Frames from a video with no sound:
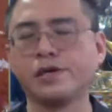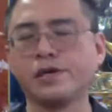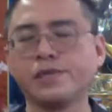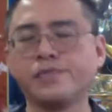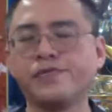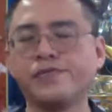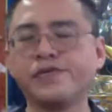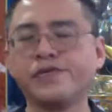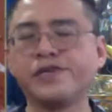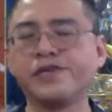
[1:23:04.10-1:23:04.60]

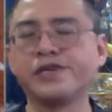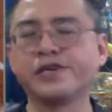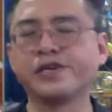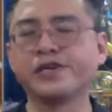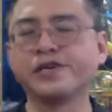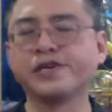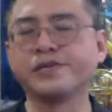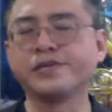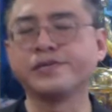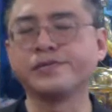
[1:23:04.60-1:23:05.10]
Breathing
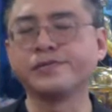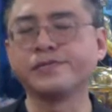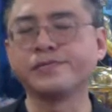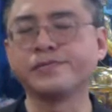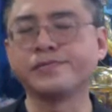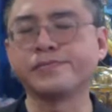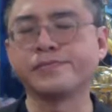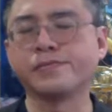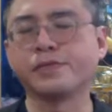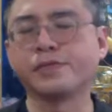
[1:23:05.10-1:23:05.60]
in,
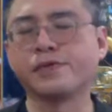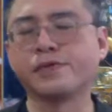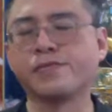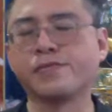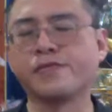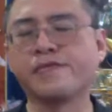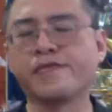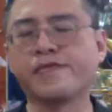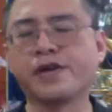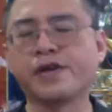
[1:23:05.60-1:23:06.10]

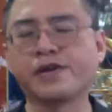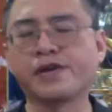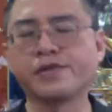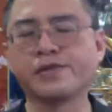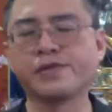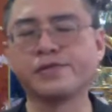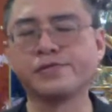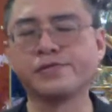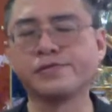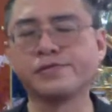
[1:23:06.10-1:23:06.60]
reflect
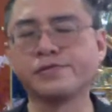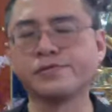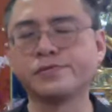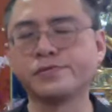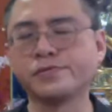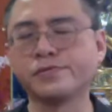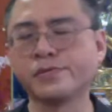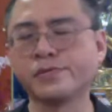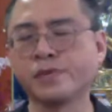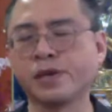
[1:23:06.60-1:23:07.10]
on
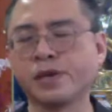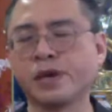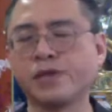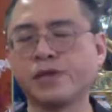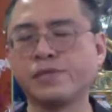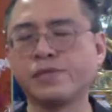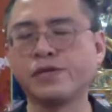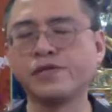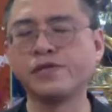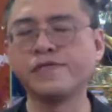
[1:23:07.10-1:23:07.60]

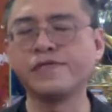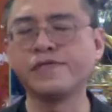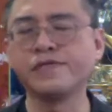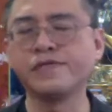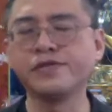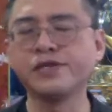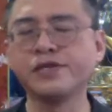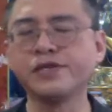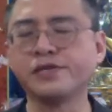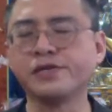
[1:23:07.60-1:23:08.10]
how wonderful
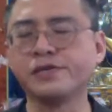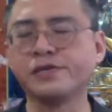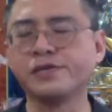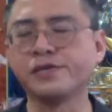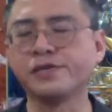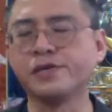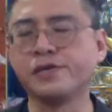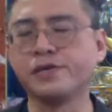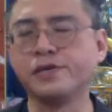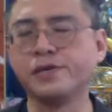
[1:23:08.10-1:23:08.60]
it
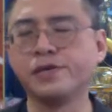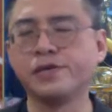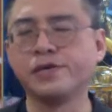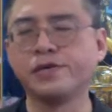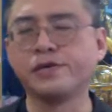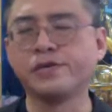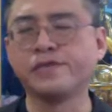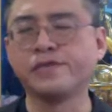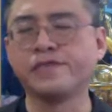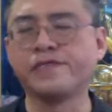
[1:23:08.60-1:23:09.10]
is
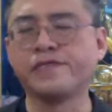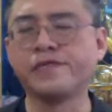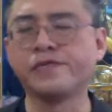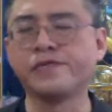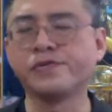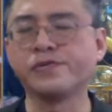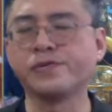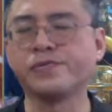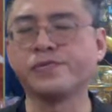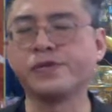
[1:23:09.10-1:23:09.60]
to
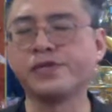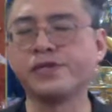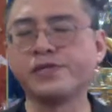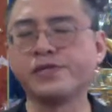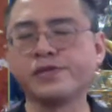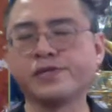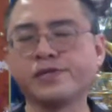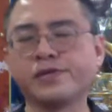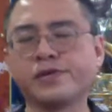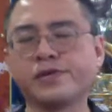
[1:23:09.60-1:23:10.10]
feel the
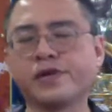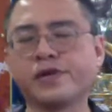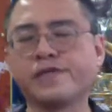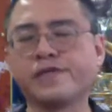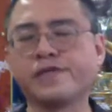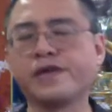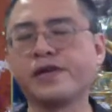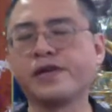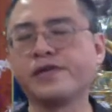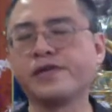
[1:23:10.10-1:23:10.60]
wind on our
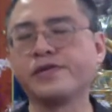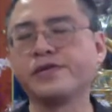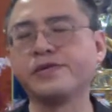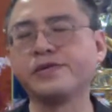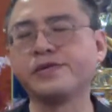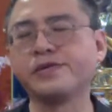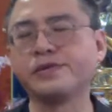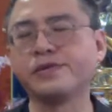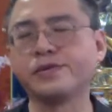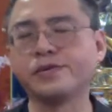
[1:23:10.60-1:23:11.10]

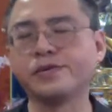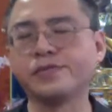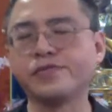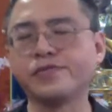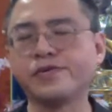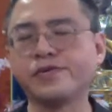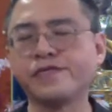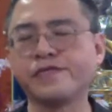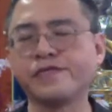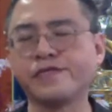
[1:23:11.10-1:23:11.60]
face, to
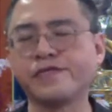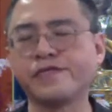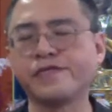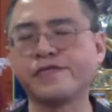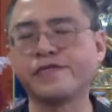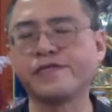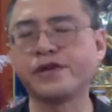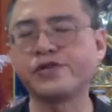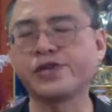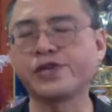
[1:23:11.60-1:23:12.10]
breathe in
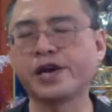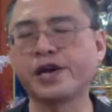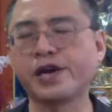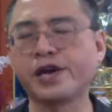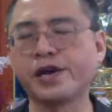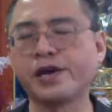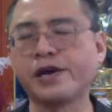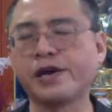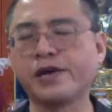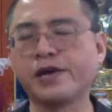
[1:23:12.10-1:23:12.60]
fresh
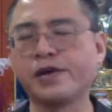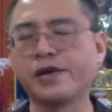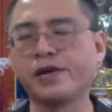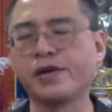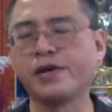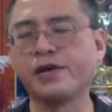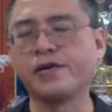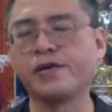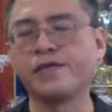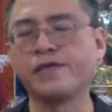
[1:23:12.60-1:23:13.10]
air,
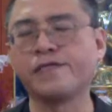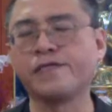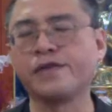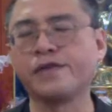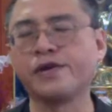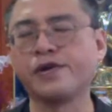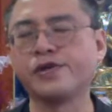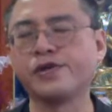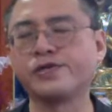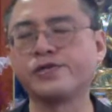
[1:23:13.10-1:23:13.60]

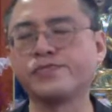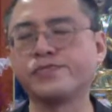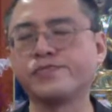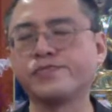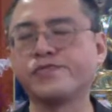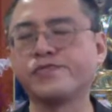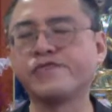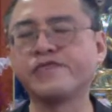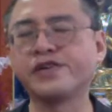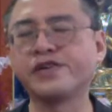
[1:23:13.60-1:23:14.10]
fresh
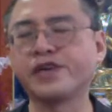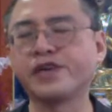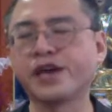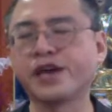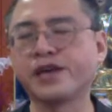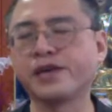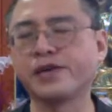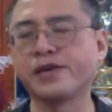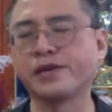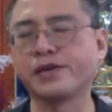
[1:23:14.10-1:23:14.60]
moving
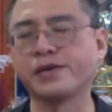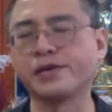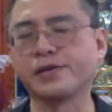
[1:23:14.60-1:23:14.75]
air.